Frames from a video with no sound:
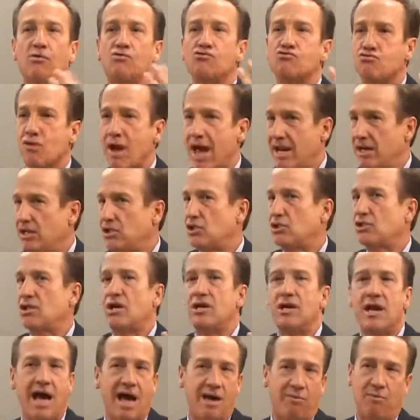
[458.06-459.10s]
Radishes are
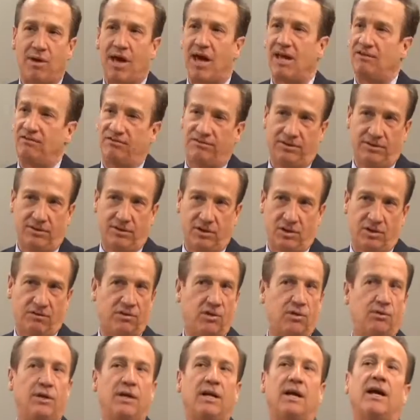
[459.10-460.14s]
not bad food. So if
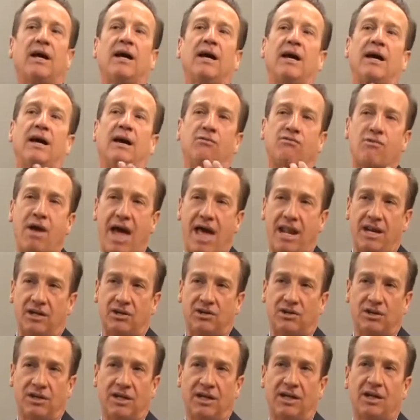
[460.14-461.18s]
you eat a
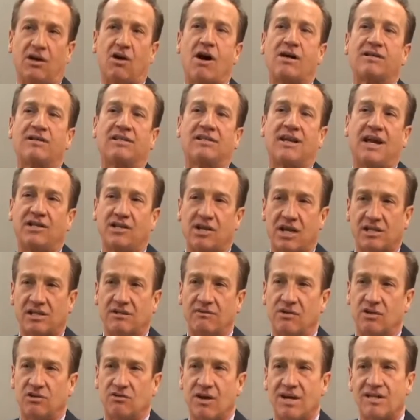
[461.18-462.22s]
radish and it causes
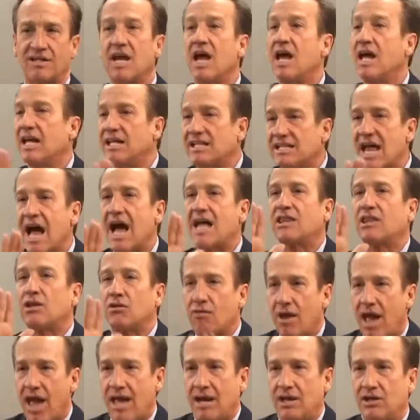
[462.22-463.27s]
digestive distress, it's not the
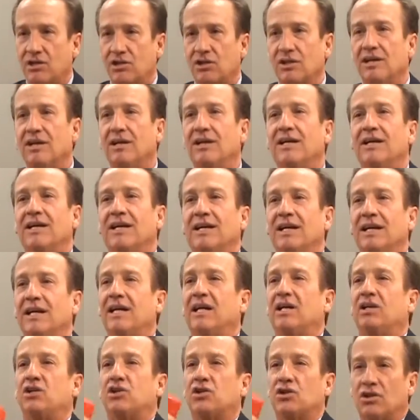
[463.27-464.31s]
radish.
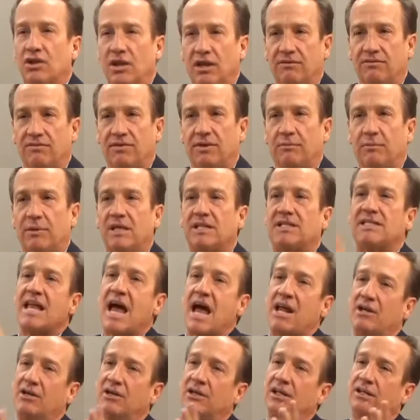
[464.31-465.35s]
It's your liver. But it's
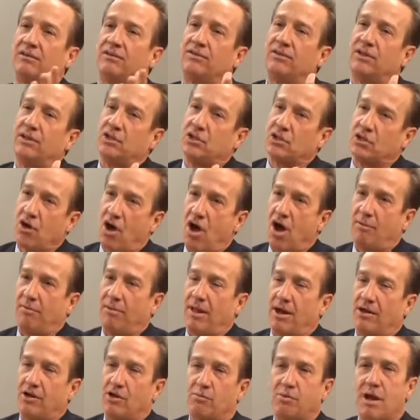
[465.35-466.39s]
not your liver, it's your
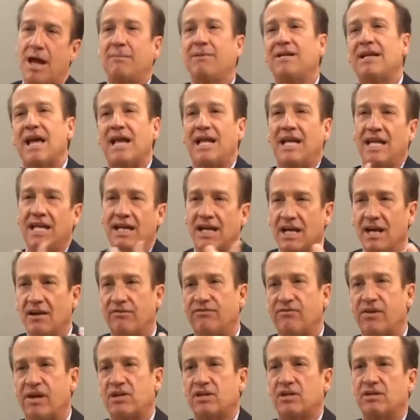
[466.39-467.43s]
gallbladder. You're probably not eating
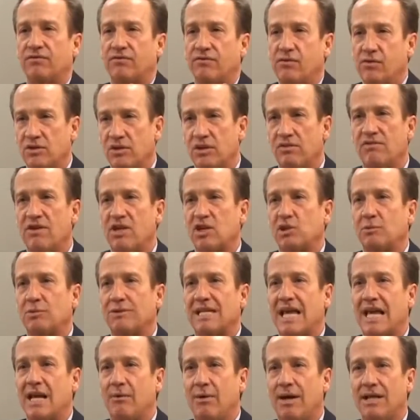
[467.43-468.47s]
enough fresh fruits and vegetables
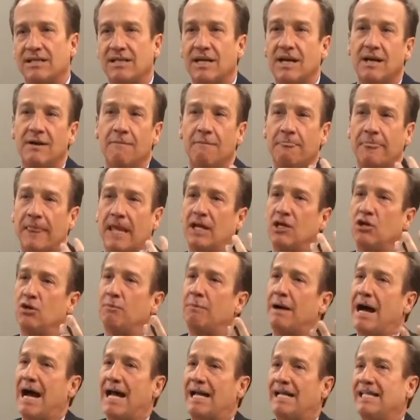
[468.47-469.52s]
anyways, and your
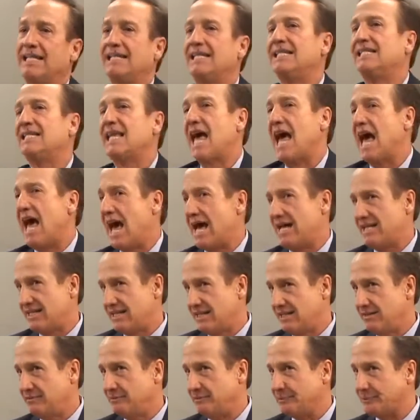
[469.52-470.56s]
body is
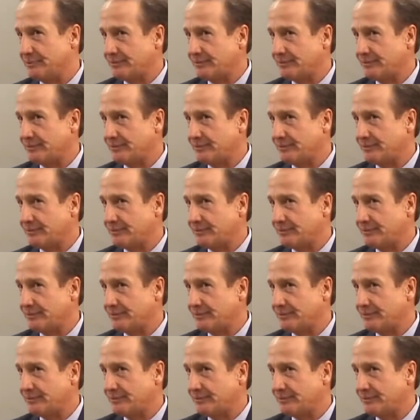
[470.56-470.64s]
acid.